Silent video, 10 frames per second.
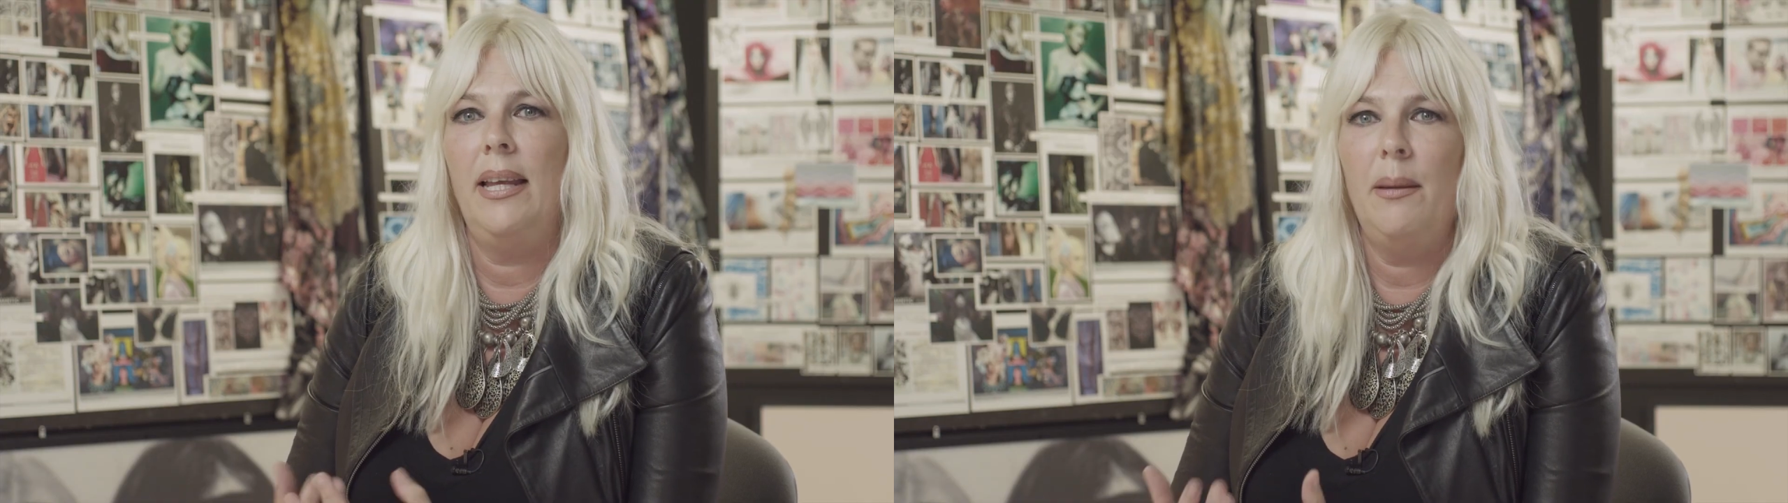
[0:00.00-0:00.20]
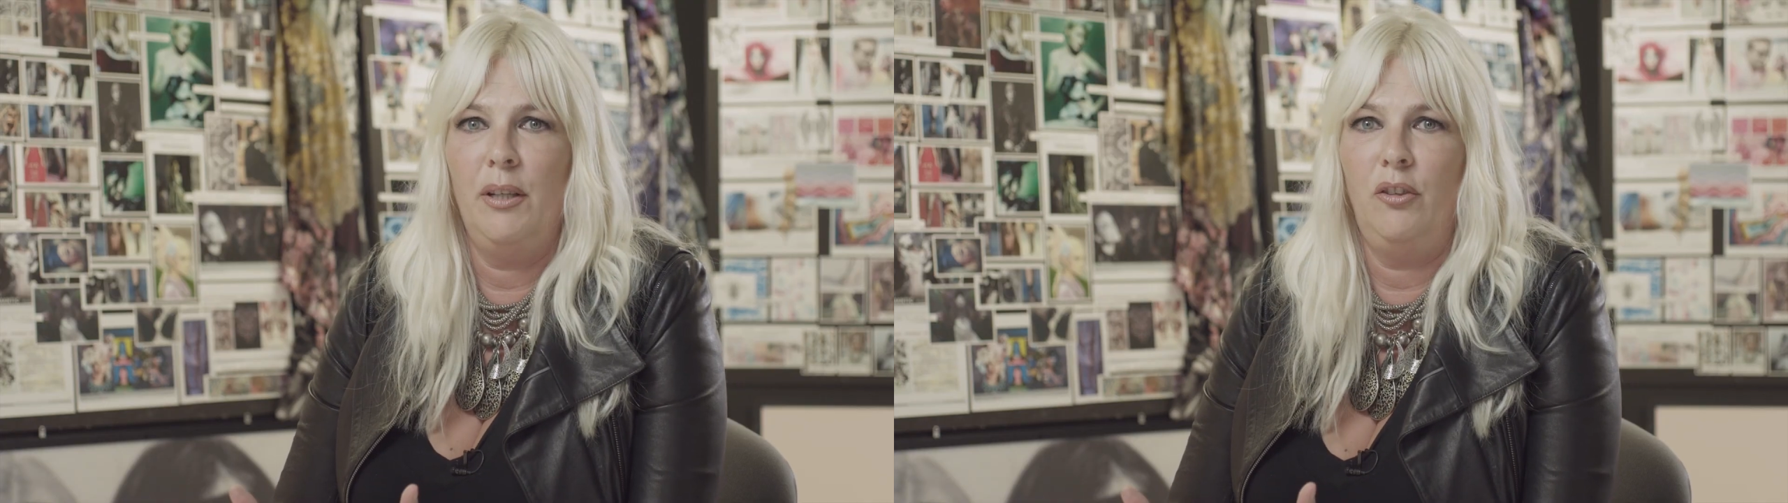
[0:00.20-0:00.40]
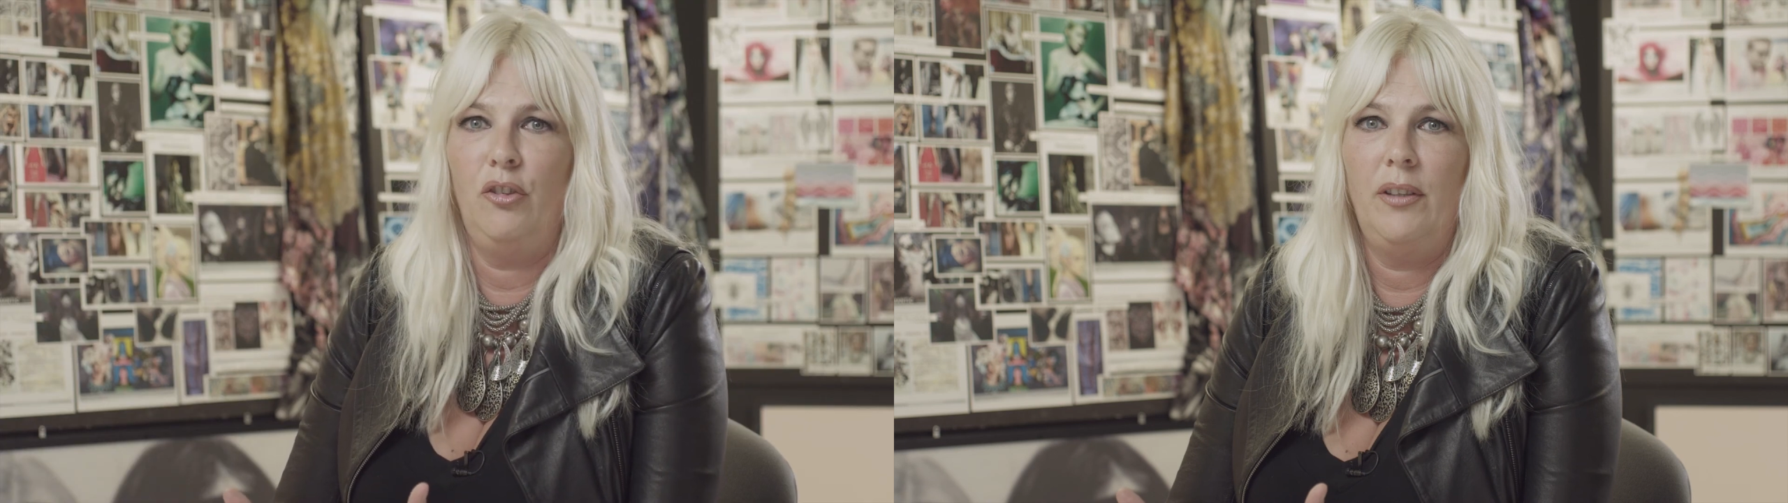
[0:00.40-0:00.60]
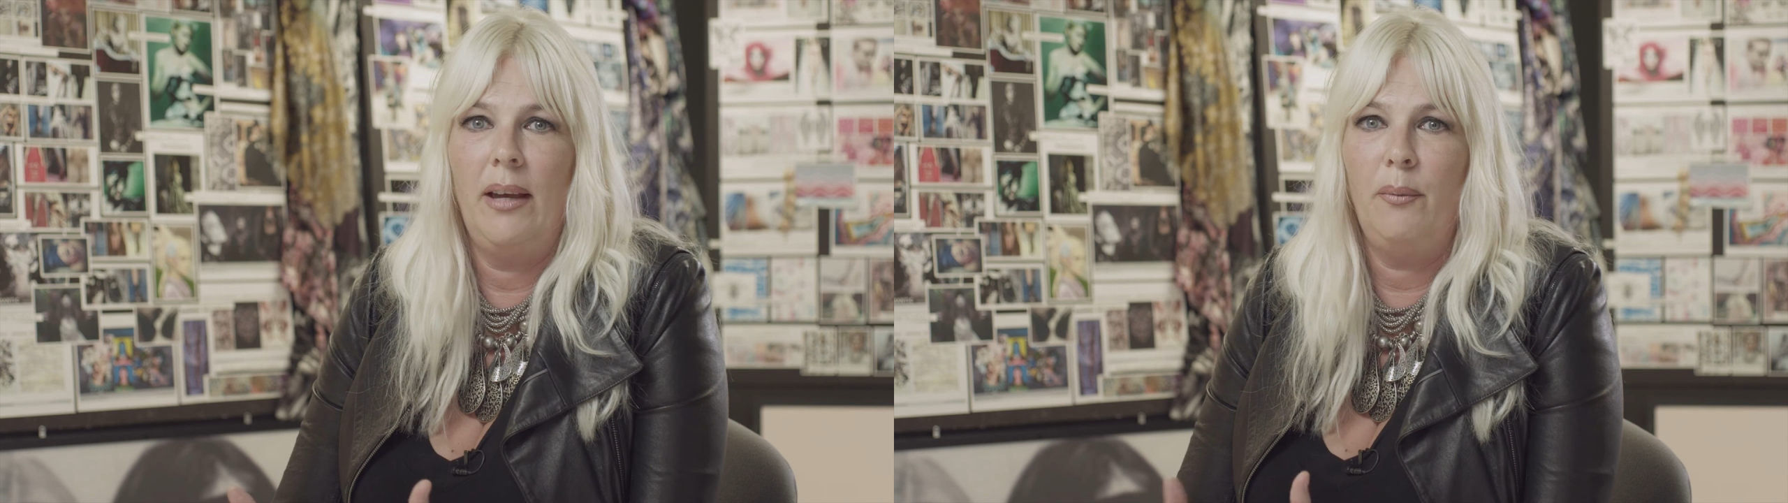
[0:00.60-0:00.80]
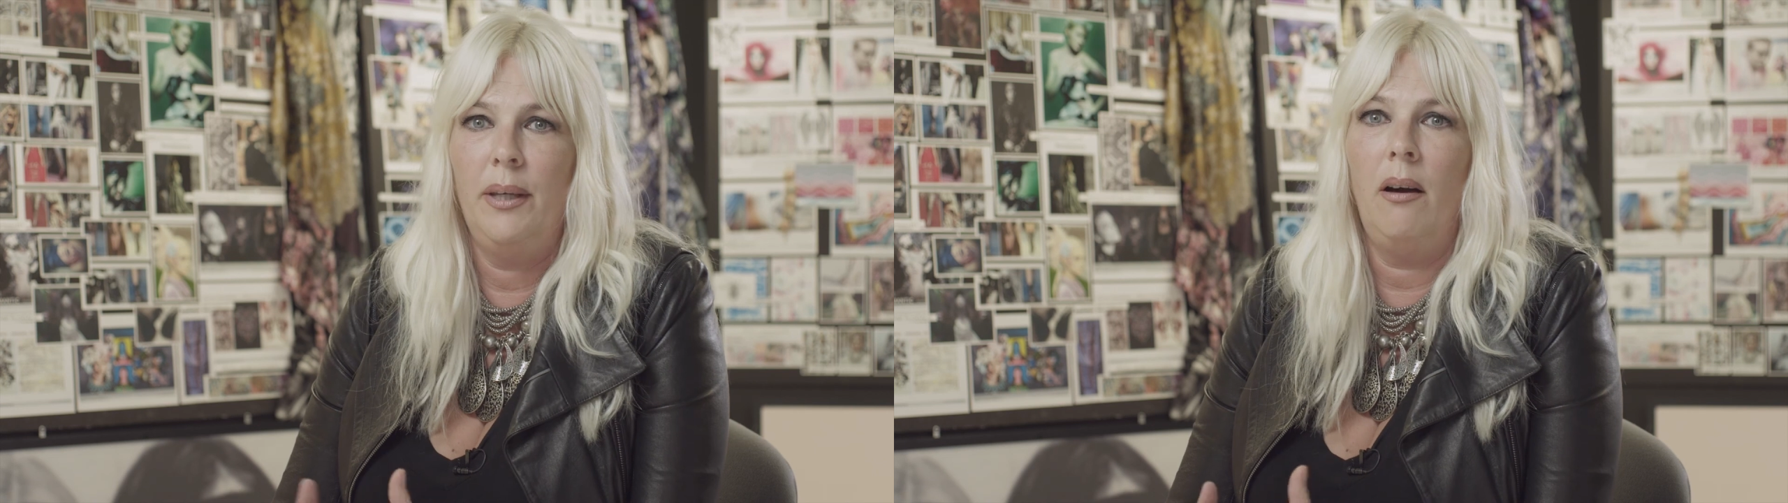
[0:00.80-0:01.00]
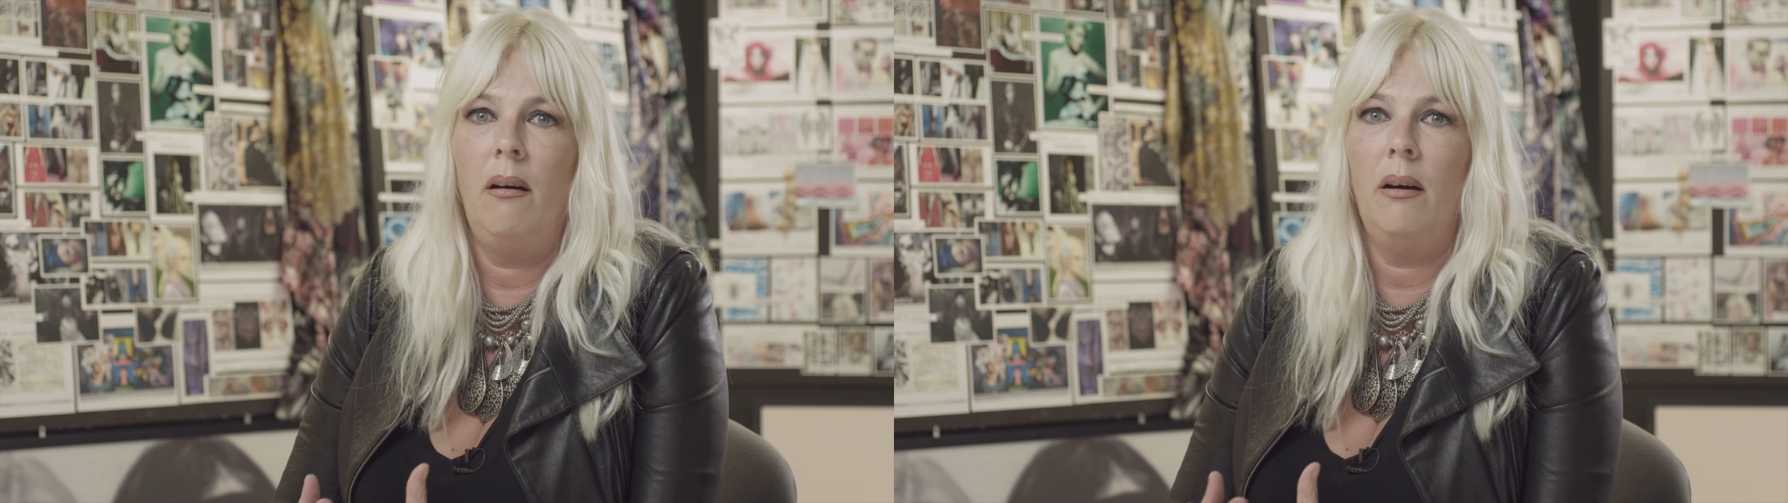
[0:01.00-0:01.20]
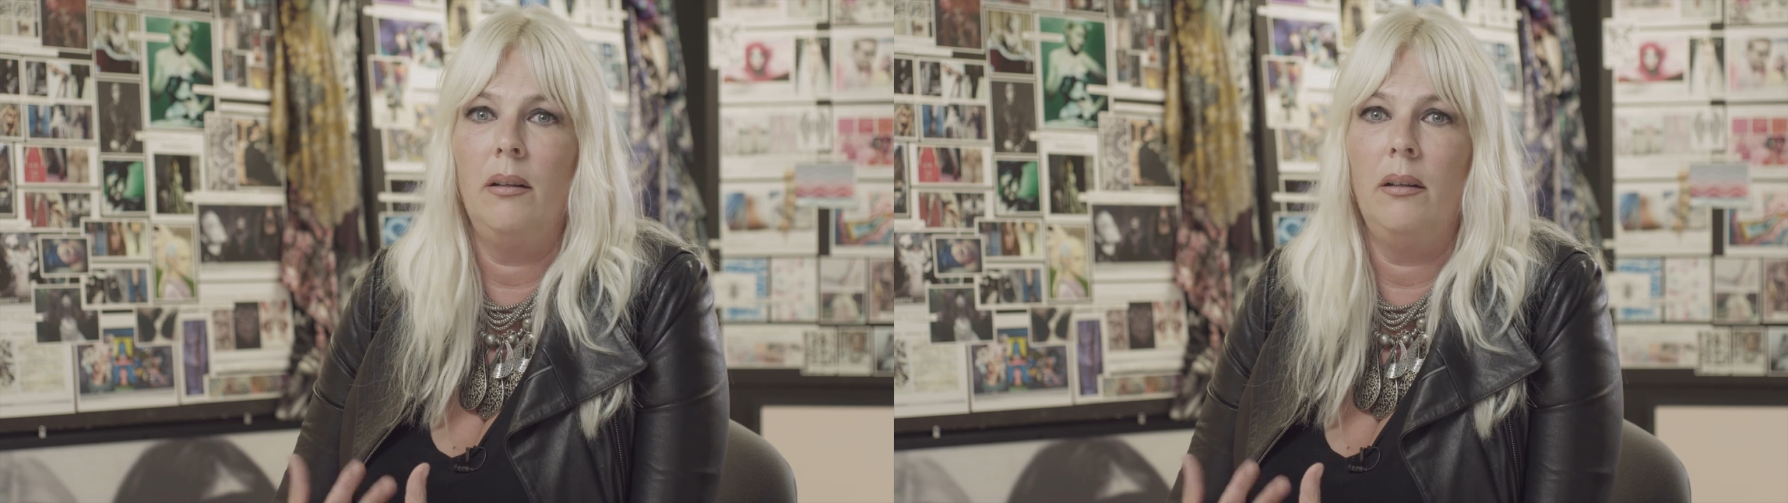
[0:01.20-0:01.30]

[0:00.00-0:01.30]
image that we are